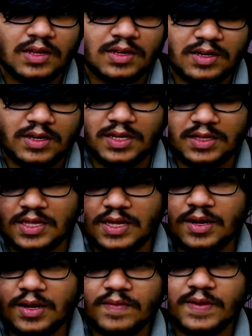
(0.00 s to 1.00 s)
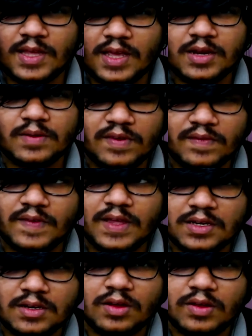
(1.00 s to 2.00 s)
Did that have any kind of
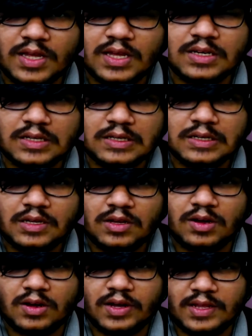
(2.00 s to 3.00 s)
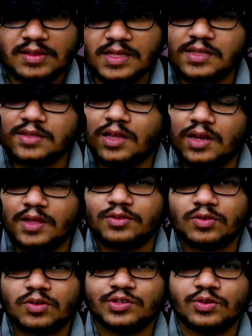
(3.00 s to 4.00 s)
effect on it? Or is it just
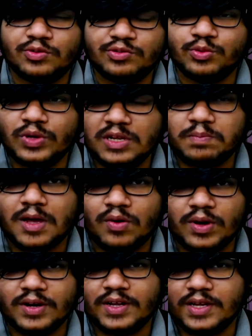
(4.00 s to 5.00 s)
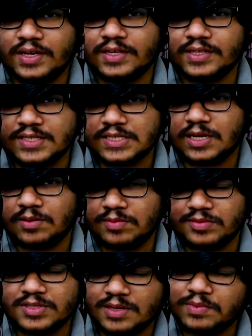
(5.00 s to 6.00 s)
Nezuko's own willpower and other stuff?
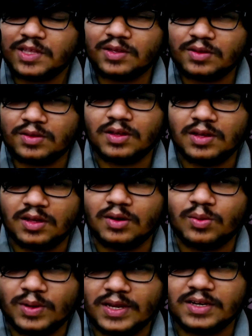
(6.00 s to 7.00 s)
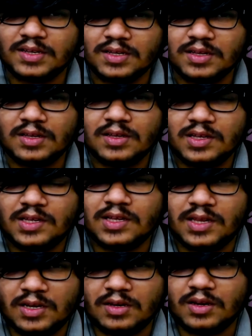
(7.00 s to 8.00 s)
Something went
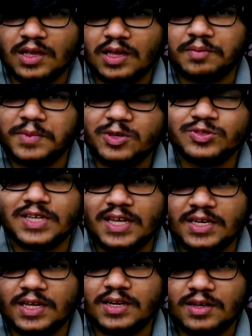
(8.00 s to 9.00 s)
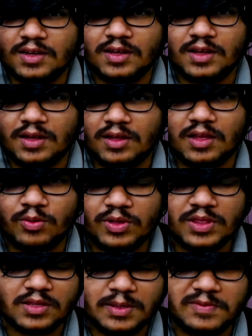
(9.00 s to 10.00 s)
in and mutated. We
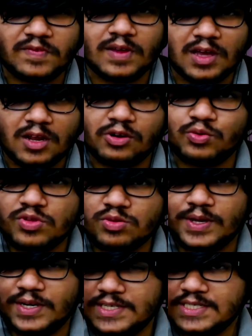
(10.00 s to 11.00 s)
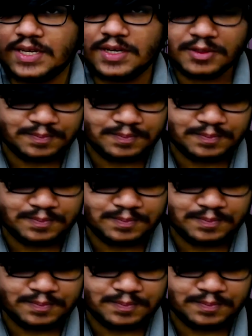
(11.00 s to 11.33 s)
just have to figure out which one is it.